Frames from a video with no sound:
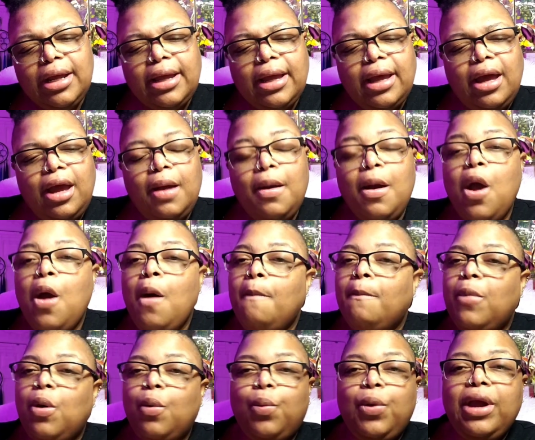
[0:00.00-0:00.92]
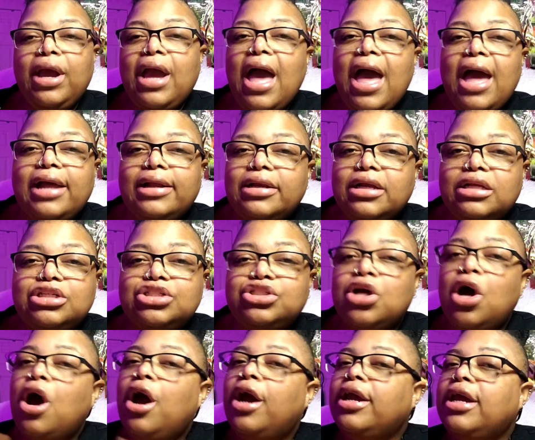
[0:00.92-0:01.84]
look at her, but we got,
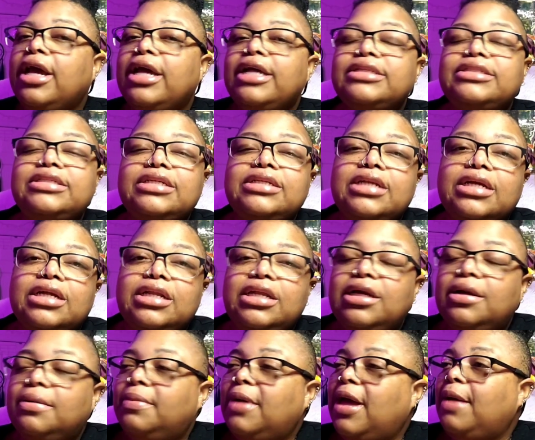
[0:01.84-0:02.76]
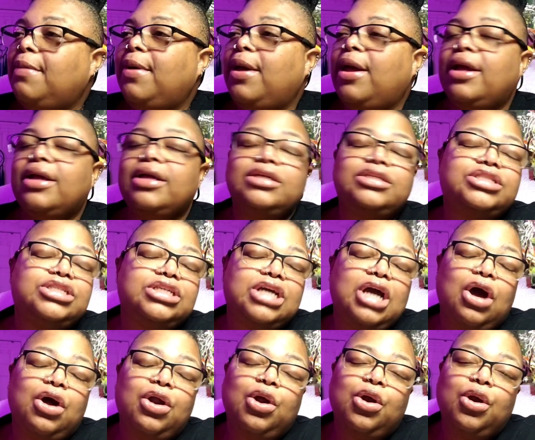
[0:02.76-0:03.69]
Zaria is in the clear, baby.
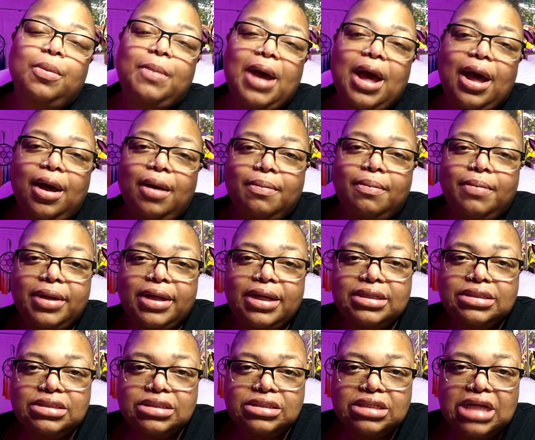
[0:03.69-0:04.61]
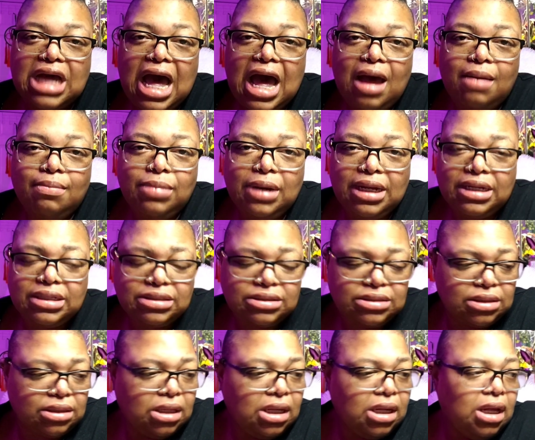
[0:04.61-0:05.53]
She gone on about her business. God
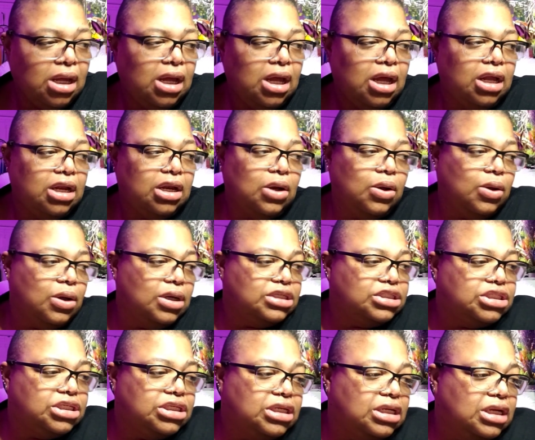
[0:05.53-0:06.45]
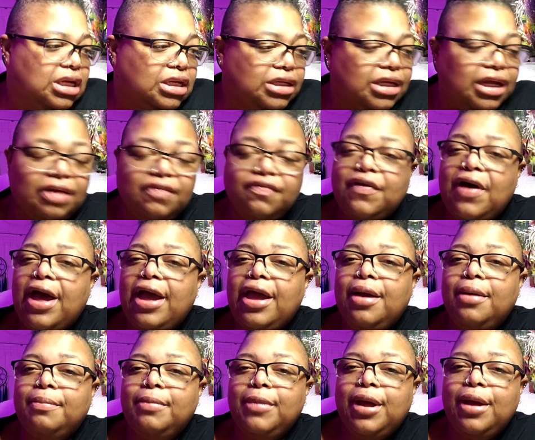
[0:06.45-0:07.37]
bless her. Lord, if
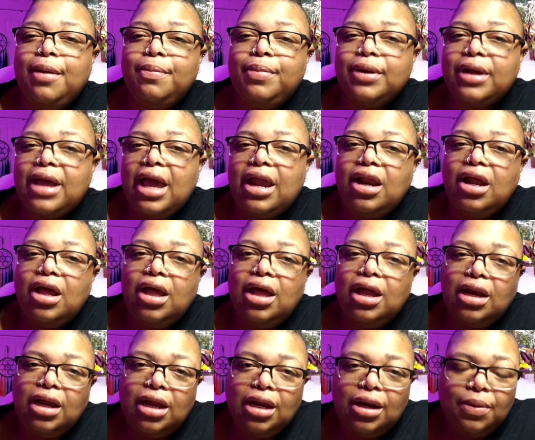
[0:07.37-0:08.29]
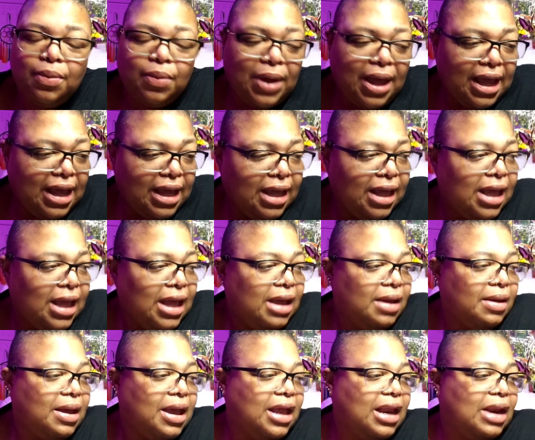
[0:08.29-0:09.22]
I implicated her in any way
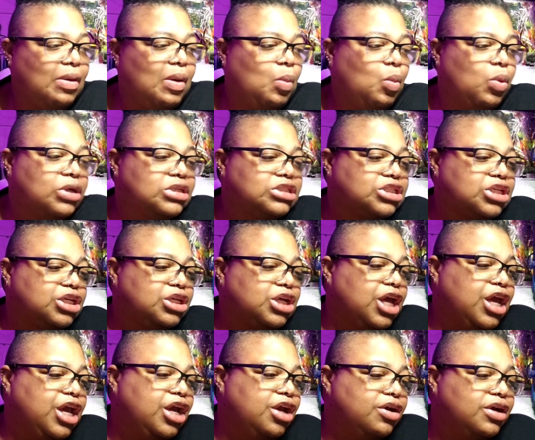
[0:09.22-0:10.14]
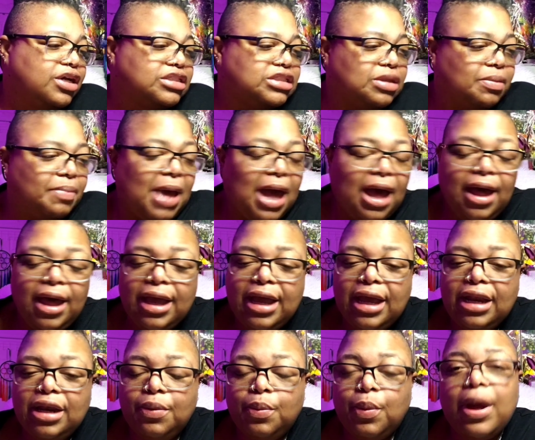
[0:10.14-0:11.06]
and was curious about her
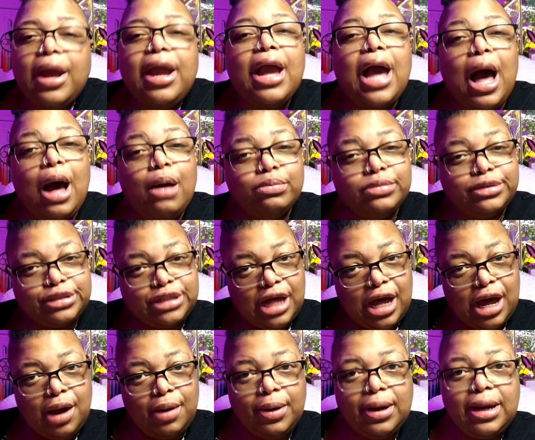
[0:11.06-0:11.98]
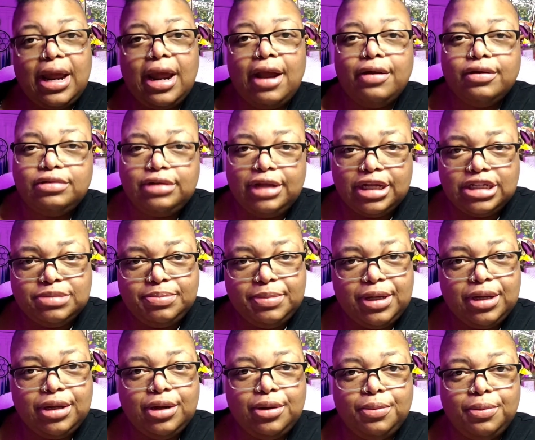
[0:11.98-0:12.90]
anyway, I'm sorry. Everything has
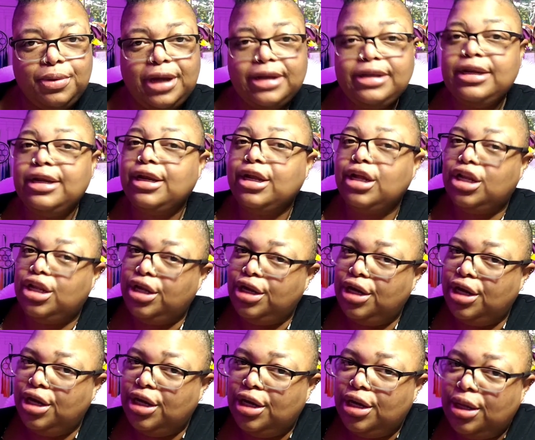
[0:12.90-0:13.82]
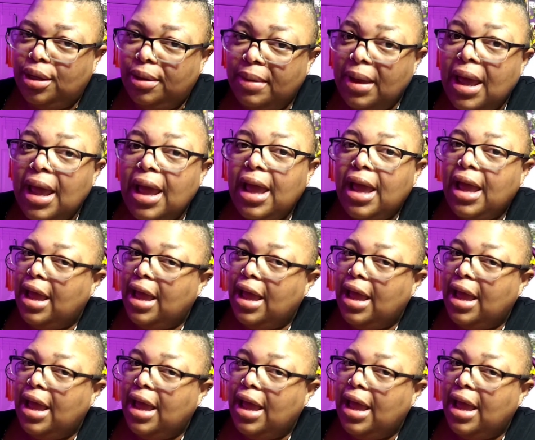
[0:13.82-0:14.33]
been corrected and cleared up.